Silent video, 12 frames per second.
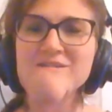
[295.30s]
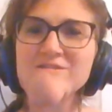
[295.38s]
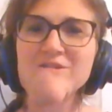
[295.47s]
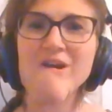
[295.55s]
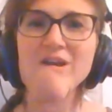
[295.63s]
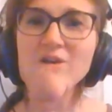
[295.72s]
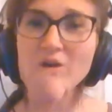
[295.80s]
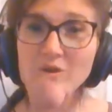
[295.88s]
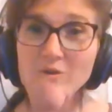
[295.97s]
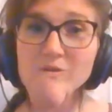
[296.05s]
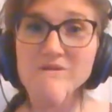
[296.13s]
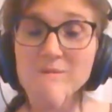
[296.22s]
right?
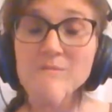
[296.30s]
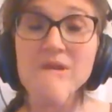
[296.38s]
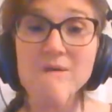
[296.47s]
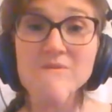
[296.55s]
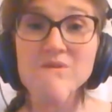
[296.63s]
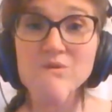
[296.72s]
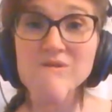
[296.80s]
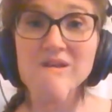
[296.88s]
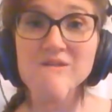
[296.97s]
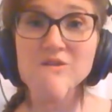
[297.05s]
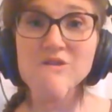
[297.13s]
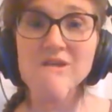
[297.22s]
Although sometimes those
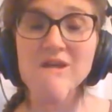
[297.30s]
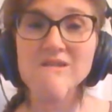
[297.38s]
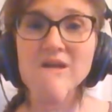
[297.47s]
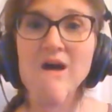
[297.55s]
exercises